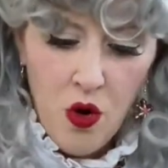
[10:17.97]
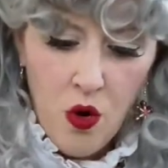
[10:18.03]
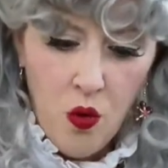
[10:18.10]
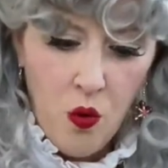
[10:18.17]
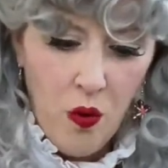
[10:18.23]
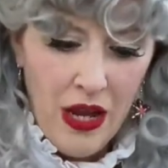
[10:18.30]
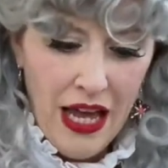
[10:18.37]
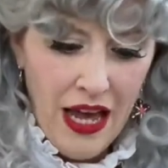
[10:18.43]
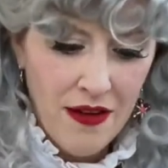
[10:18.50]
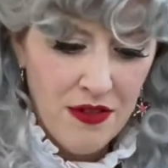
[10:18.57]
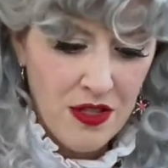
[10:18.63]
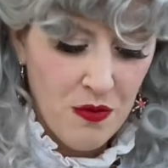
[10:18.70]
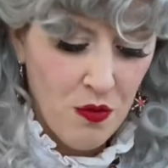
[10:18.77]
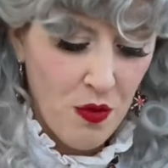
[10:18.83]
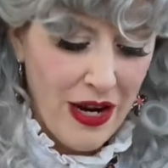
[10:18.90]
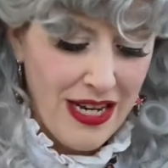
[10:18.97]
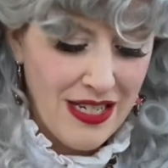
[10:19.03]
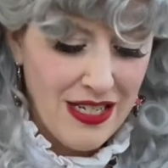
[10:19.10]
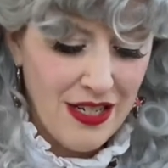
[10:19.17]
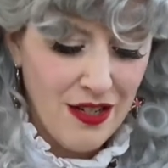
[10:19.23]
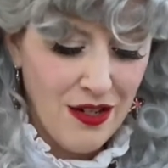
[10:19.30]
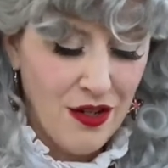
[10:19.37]
We have some
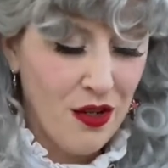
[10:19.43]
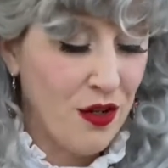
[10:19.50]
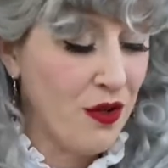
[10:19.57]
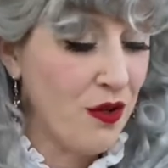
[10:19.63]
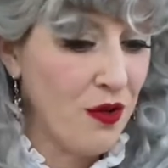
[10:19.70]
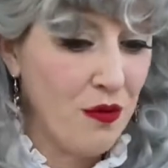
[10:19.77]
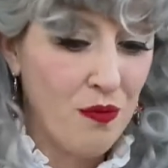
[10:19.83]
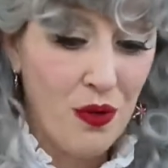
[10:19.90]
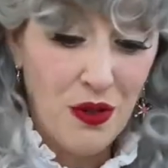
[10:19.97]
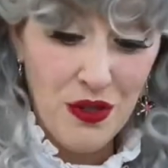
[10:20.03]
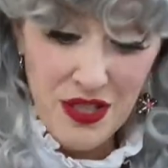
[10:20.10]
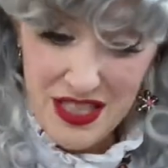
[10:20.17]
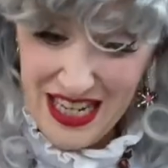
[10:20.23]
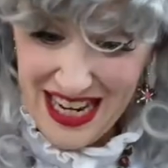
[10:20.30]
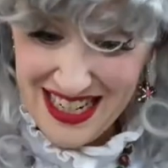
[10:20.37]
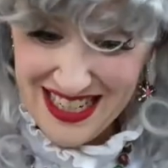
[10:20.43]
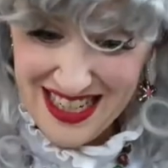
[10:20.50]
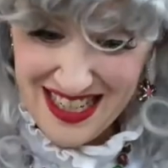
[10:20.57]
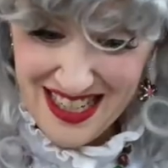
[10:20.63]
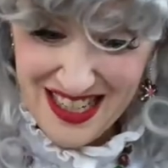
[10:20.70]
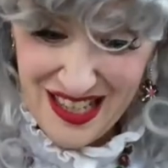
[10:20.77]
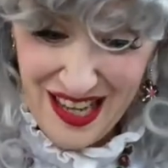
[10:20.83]
reindeer who pull
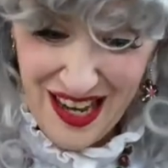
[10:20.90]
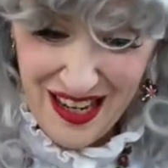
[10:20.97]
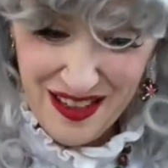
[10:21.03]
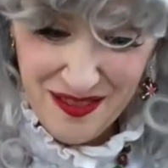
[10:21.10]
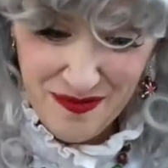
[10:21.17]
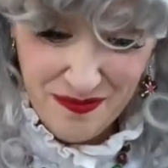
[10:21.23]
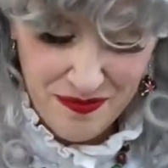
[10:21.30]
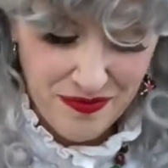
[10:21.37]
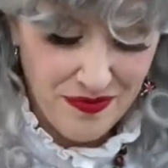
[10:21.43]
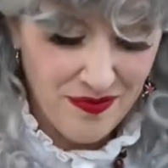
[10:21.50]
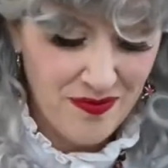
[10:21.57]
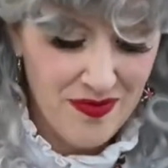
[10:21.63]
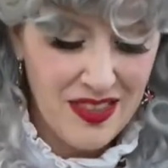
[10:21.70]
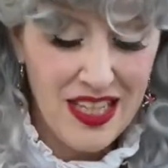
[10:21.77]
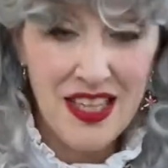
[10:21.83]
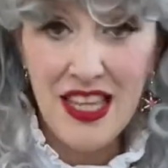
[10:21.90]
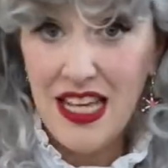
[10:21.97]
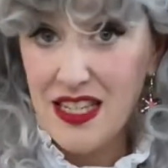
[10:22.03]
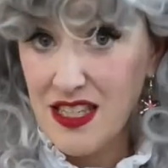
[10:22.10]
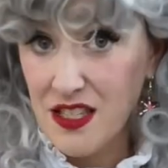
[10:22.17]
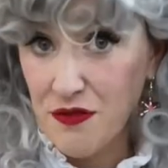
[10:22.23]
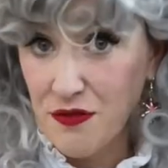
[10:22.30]
Santa's sleigh. That's
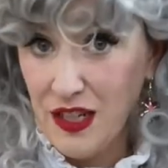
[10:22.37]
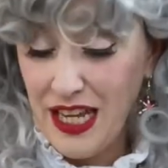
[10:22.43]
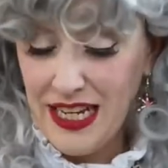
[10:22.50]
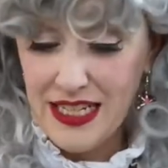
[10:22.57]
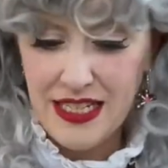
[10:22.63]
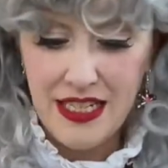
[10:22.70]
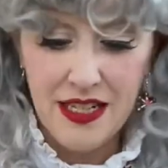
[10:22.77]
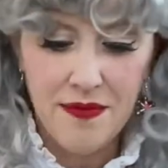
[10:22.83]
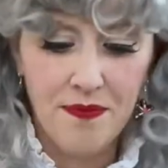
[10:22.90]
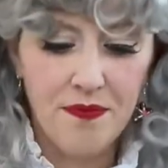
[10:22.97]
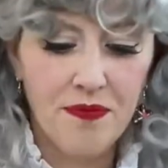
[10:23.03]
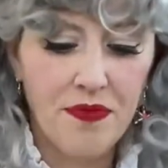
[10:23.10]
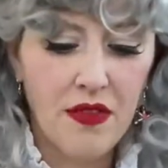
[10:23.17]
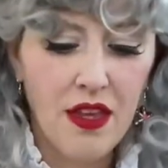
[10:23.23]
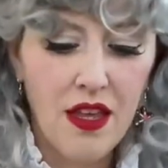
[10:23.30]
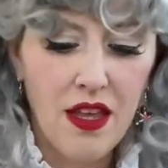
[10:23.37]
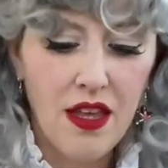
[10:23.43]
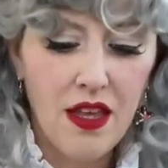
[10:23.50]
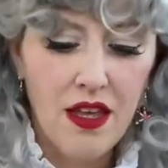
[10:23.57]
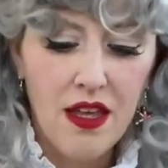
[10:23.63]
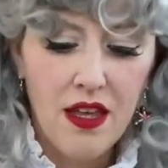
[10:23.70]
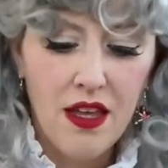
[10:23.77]
the flight team.
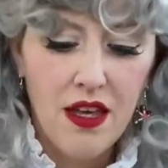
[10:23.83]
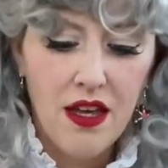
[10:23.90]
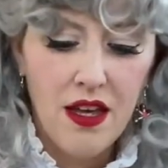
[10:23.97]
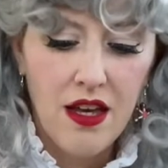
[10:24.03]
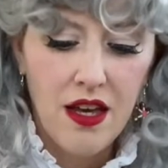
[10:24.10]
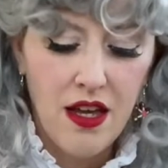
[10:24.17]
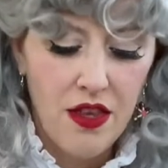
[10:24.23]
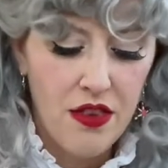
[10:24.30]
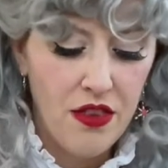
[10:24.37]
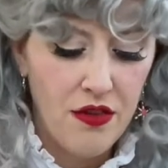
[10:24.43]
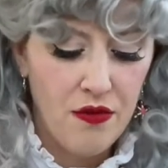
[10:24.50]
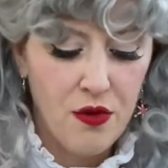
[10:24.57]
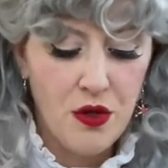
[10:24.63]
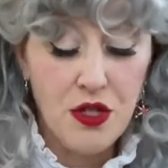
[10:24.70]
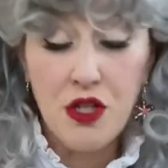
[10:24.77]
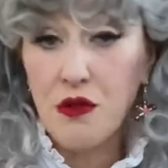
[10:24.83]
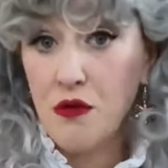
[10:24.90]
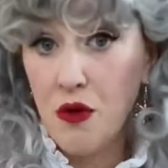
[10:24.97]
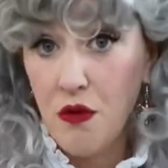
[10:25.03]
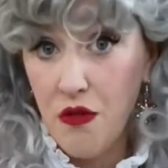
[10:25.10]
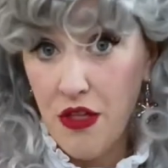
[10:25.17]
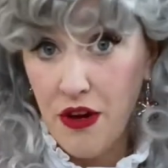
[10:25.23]
And of course you
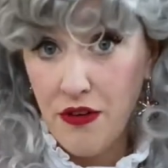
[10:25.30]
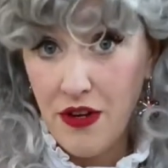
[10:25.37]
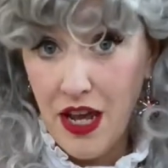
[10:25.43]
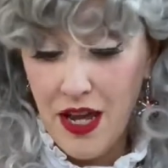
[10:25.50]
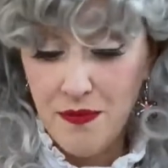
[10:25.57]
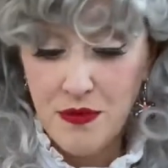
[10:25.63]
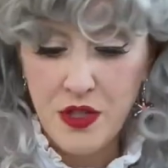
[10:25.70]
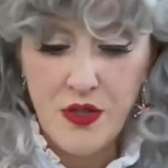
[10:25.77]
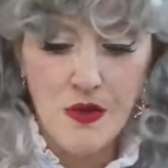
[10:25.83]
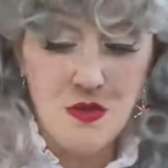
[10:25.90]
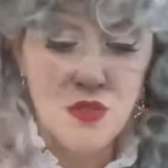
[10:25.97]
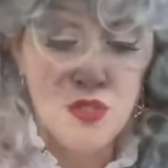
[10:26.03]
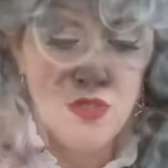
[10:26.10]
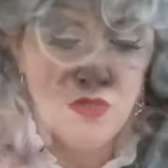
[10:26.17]
know their names, don't you?